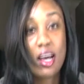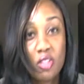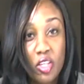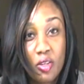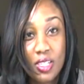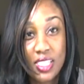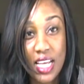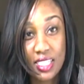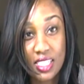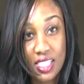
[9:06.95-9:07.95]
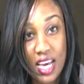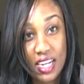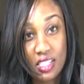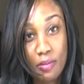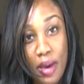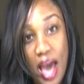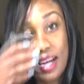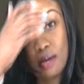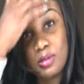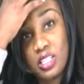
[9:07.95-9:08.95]
how cute is that design at the
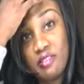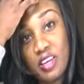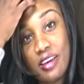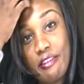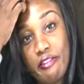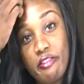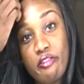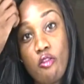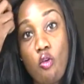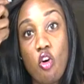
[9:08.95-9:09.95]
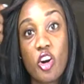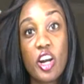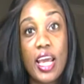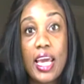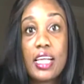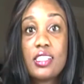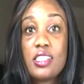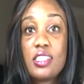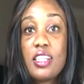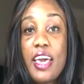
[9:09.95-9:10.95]
back? I'm living for it.
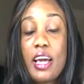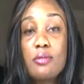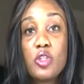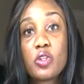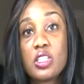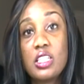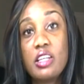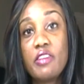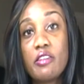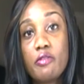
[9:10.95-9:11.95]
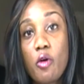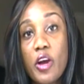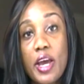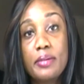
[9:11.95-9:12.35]
Like, I'm totally living for